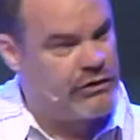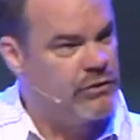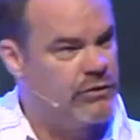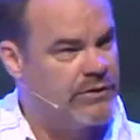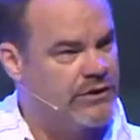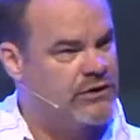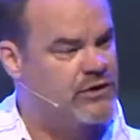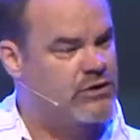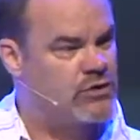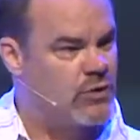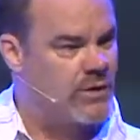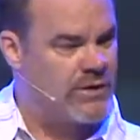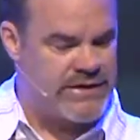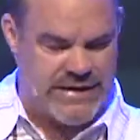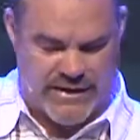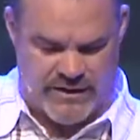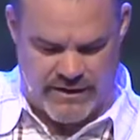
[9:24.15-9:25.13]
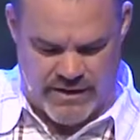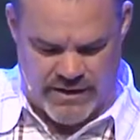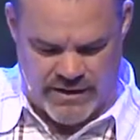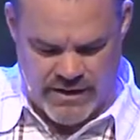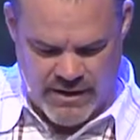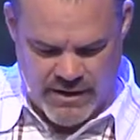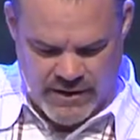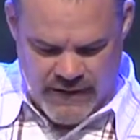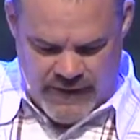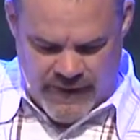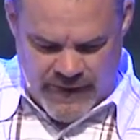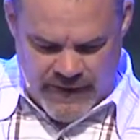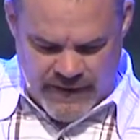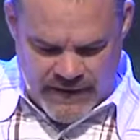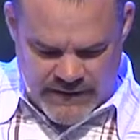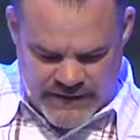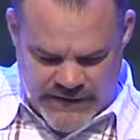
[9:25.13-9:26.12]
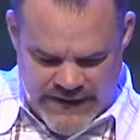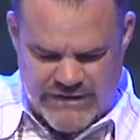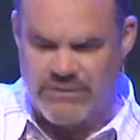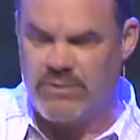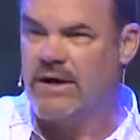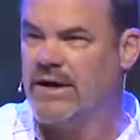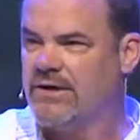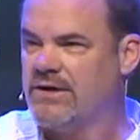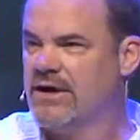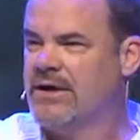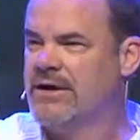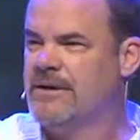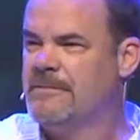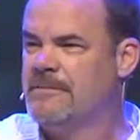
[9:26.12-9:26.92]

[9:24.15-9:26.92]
too extraordinary. Guess what?